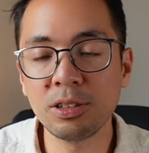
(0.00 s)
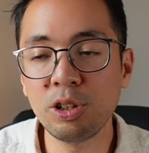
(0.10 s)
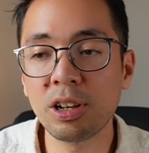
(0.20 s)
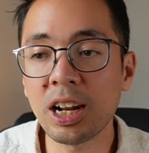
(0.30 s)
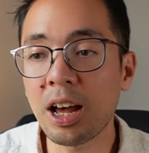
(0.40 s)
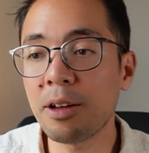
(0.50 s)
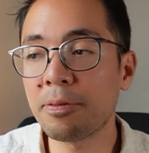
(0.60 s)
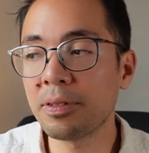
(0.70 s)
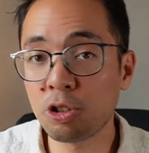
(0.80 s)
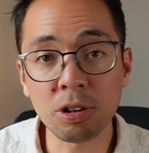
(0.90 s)
You're gonna
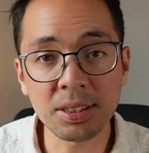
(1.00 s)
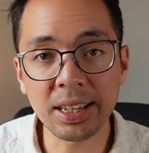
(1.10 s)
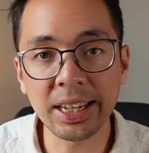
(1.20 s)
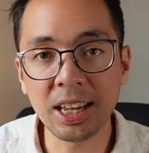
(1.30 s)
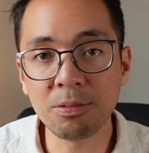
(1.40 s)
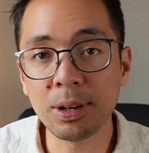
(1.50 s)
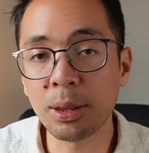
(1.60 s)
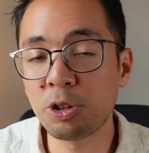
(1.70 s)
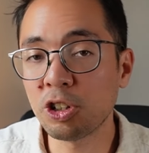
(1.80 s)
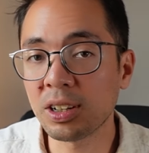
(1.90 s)
have trust again
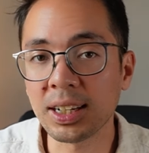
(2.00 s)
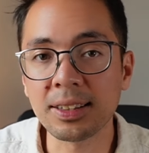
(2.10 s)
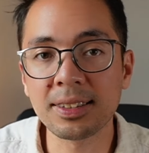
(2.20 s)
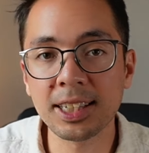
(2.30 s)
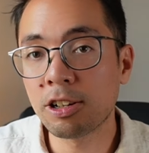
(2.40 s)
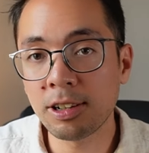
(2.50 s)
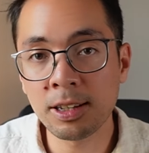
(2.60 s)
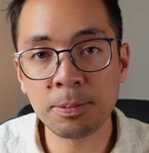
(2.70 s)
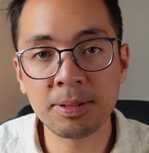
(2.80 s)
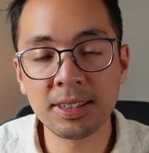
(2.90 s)
with chocolates,
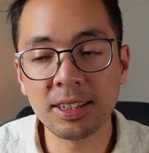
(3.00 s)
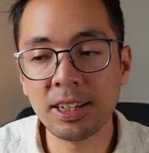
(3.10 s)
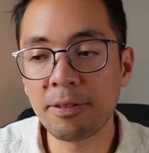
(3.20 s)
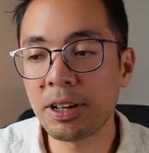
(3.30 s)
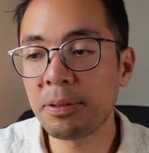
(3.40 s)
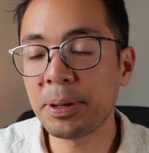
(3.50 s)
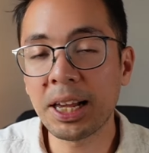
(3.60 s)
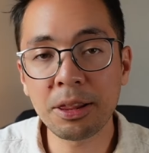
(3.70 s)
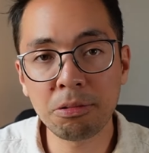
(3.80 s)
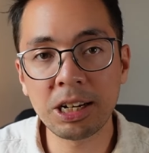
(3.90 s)
crisps, develop a
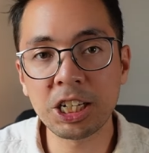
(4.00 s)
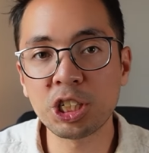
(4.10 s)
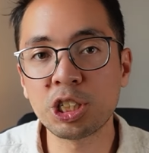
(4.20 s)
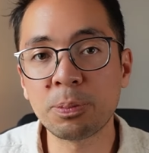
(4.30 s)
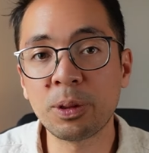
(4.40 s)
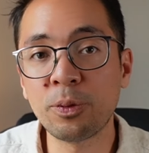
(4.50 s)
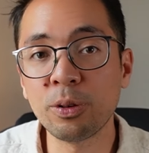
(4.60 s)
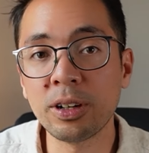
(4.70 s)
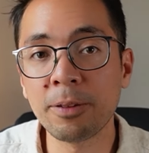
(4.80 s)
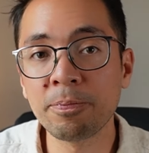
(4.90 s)
healthy relationship with
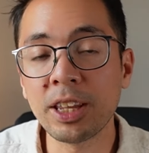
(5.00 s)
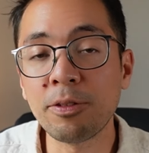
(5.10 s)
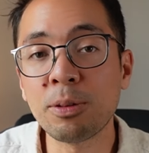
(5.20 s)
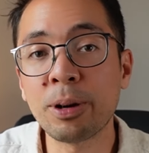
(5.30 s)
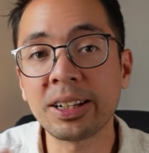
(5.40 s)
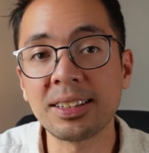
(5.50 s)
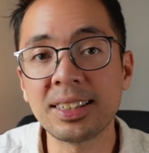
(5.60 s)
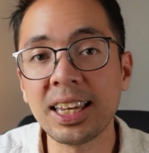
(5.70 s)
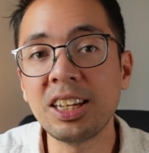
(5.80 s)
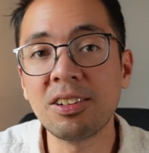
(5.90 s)
food if you practice
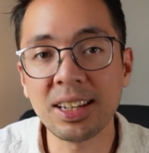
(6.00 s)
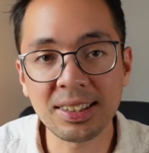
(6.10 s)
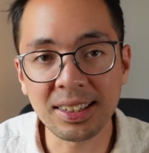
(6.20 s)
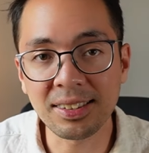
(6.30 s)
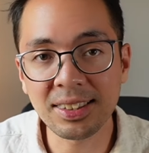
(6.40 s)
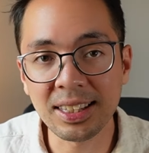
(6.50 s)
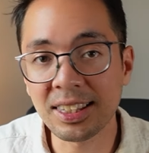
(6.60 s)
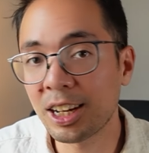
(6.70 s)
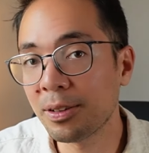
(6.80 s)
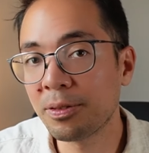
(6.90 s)
saying your yeses
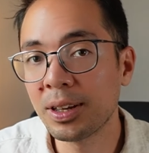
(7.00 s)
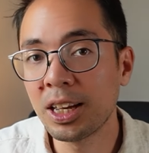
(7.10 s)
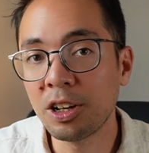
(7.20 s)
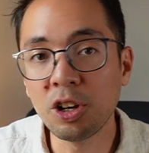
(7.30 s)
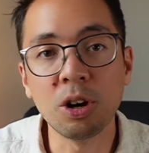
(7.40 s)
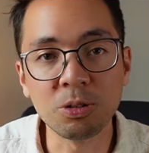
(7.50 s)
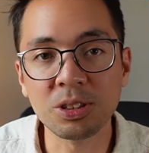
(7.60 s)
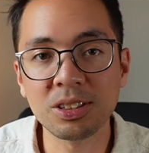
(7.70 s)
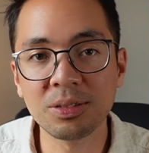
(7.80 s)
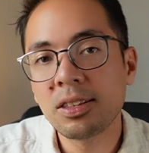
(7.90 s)
instead of
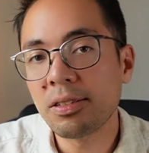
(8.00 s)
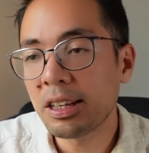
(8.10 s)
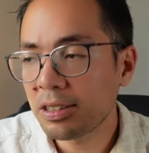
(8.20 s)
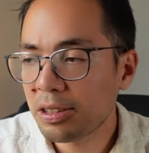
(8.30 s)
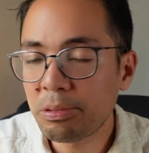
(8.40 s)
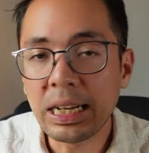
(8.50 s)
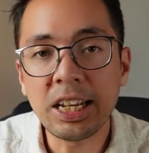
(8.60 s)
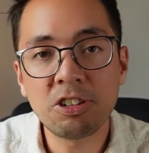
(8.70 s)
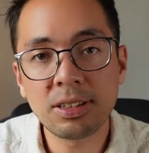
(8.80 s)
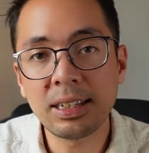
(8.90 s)
no's. So there's this really
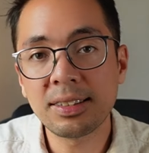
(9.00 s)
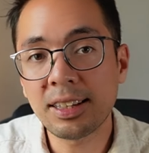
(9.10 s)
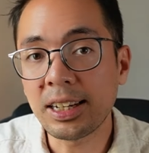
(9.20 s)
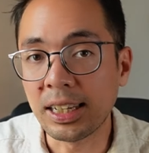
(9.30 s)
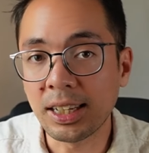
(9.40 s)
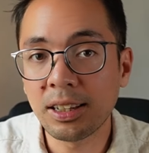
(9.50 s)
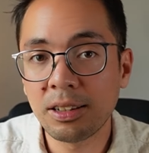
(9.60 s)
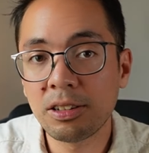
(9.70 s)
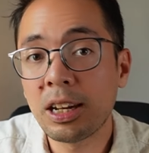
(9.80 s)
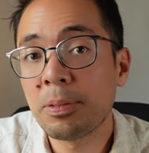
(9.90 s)
interesting study
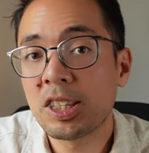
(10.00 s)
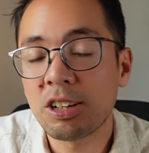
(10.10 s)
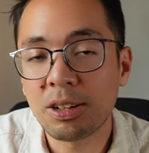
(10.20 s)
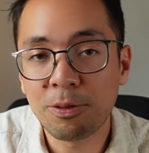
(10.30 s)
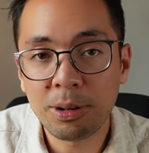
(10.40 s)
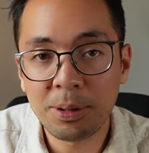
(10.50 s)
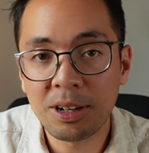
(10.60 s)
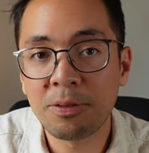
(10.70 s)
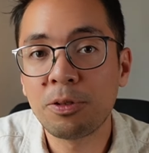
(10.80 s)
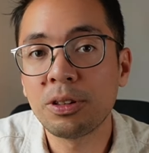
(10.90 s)
to demonstrate the
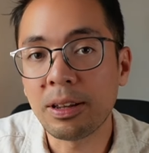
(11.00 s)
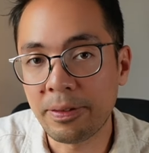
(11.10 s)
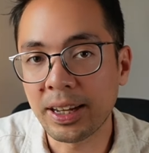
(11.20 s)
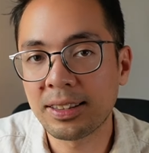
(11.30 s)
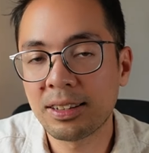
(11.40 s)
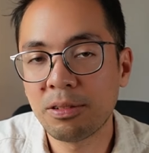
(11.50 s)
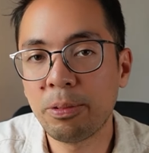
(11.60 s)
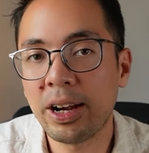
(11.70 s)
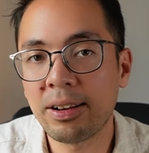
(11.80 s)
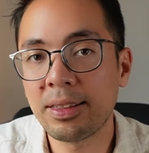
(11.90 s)
forbidden fruit effect
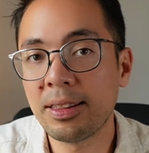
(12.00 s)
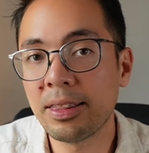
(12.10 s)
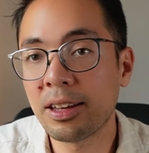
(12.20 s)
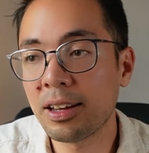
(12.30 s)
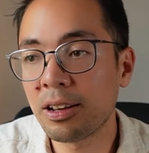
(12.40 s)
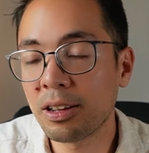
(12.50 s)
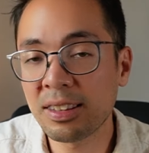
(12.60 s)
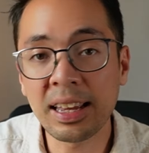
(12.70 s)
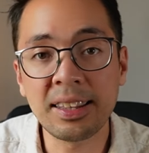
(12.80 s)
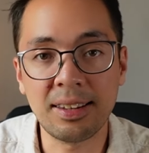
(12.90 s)
where the
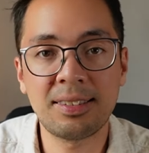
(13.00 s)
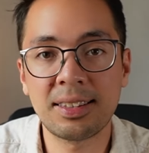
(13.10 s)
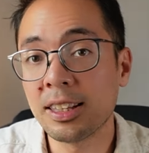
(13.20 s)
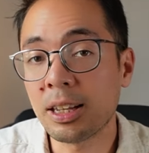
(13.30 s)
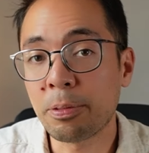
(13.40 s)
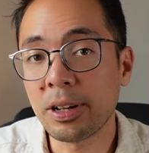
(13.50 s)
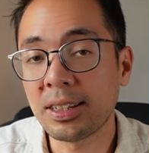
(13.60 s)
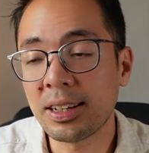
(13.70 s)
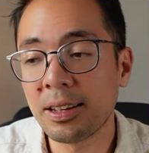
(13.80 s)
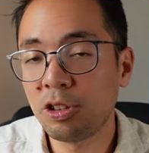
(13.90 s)
scientists
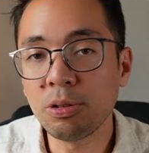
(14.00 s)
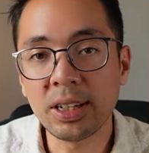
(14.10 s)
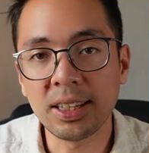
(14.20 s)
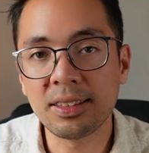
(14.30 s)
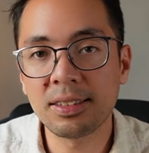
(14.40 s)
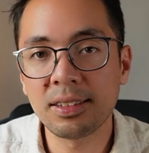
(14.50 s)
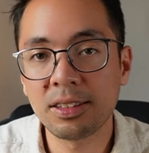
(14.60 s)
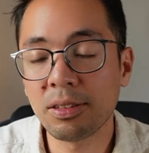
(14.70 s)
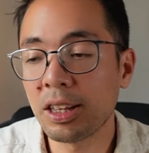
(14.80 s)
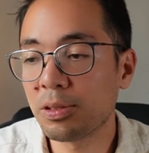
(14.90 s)
separated 2 kids.
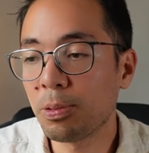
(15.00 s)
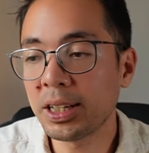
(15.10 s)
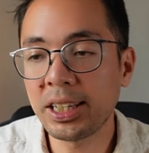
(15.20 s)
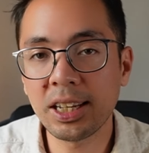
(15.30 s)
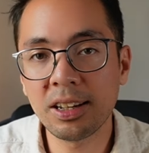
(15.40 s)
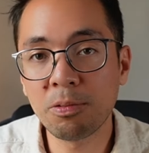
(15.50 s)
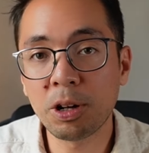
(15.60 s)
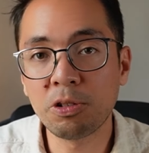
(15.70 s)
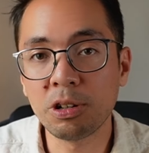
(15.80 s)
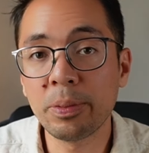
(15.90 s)
So there's 1 kid in
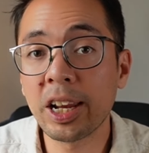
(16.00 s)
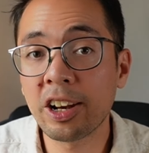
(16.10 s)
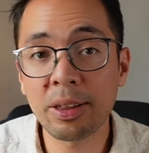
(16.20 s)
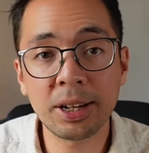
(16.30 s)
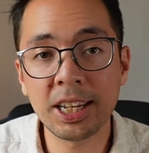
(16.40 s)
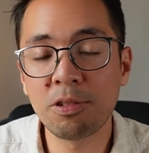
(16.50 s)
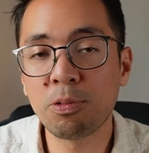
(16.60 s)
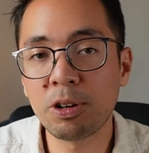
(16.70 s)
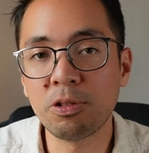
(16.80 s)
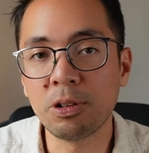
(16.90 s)
1 room and another kid in
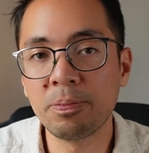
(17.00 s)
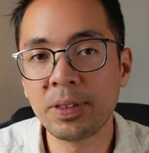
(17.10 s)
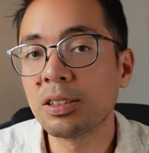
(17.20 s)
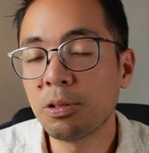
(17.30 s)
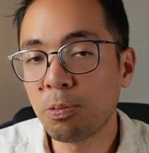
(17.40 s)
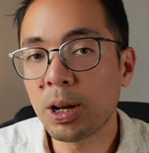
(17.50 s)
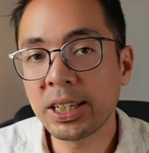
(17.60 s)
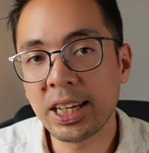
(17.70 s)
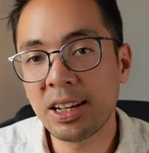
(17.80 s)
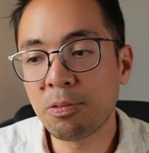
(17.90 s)
1 room. So 1
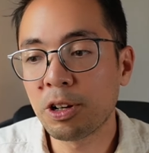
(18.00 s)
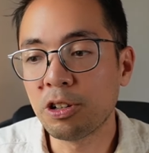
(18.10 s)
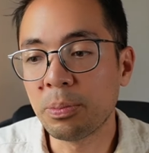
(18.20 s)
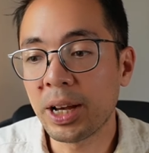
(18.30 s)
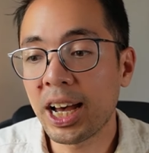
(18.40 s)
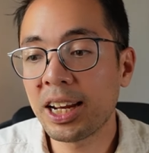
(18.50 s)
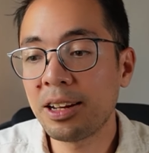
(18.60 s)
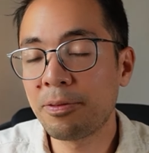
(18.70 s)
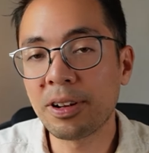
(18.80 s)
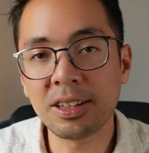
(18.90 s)
kid in 1 room had
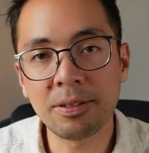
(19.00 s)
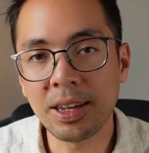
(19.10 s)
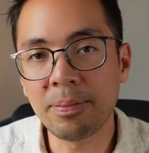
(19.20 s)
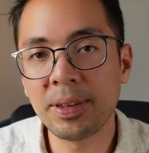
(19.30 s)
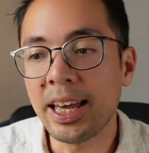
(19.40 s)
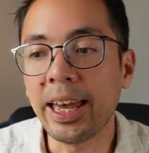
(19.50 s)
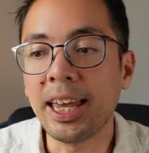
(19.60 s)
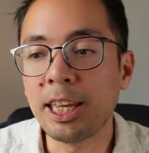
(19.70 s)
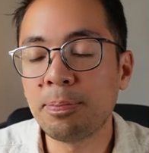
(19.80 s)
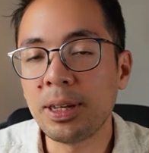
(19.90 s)
in front of him
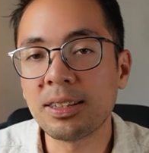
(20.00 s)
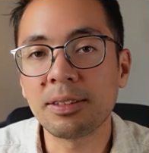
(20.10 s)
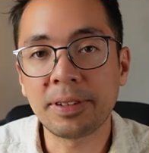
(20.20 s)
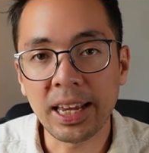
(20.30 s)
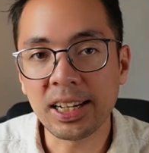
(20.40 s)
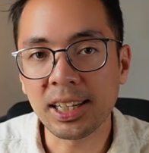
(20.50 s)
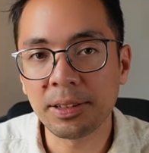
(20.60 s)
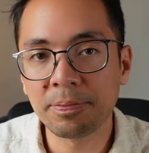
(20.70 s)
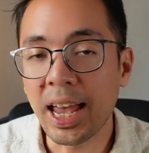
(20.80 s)
a piece of candy.